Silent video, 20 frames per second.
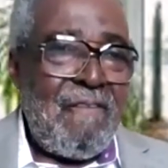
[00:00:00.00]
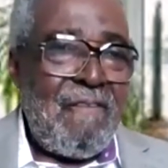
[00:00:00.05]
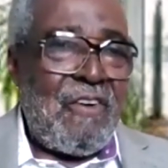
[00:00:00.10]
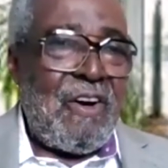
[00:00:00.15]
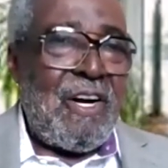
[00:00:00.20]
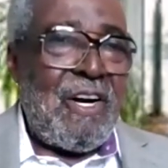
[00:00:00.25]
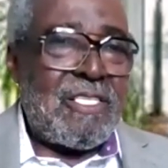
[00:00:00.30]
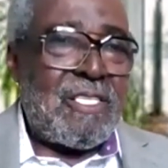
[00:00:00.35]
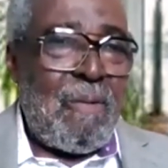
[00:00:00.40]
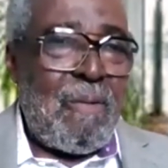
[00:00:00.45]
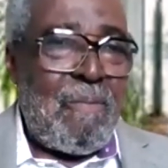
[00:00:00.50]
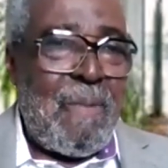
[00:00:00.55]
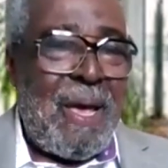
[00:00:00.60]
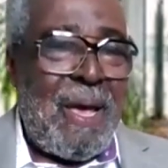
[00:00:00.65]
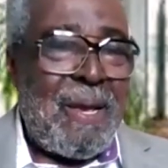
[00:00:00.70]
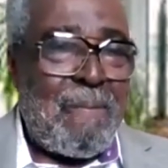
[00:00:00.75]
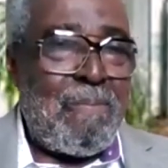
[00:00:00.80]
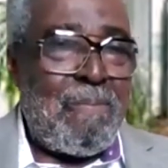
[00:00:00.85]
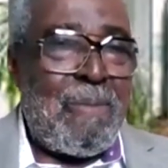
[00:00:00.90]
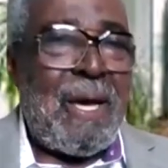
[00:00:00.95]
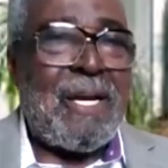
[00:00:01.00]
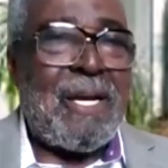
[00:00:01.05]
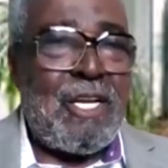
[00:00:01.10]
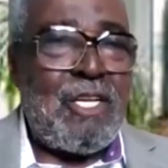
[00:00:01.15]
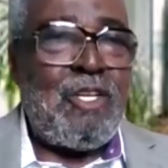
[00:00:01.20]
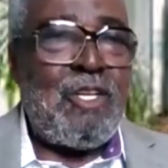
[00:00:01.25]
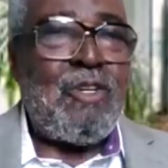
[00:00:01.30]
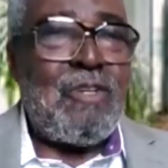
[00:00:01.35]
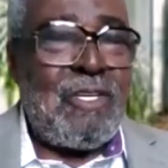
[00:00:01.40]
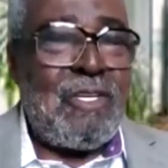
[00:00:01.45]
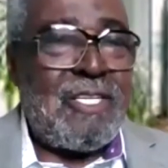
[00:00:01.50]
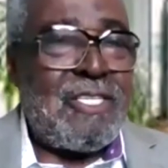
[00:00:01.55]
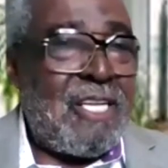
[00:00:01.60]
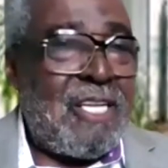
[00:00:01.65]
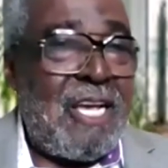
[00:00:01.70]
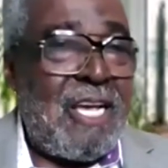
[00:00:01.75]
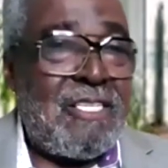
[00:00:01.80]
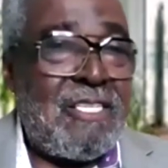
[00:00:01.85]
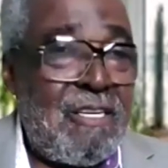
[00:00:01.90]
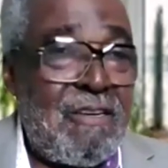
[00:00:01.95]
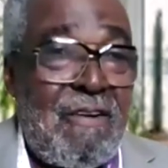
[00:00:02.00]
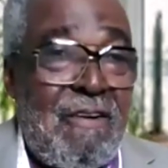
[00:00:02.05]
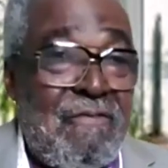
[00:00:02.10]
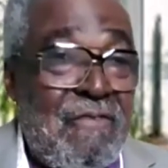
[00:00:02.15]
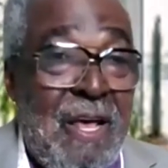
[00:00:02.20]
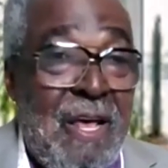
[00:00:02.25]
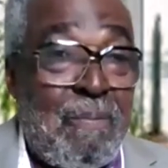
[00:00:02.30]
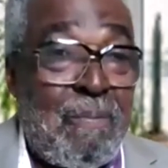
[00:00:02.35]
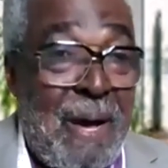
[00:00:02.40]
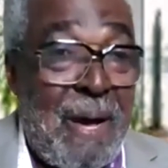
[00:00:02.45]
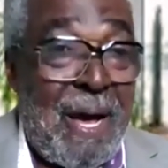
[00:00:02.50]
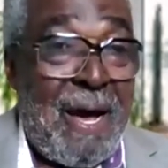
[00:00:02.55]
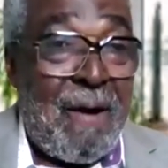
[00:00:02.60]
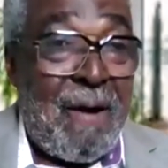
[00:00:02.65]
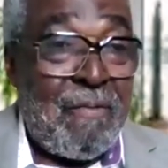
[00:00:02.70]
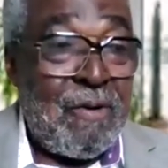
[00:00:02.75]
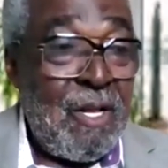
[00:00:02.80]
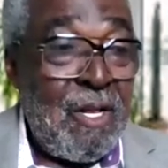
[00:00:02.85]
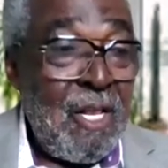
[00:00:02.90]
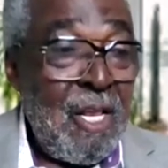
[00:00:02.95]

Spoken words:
for us to make better utilization of that power.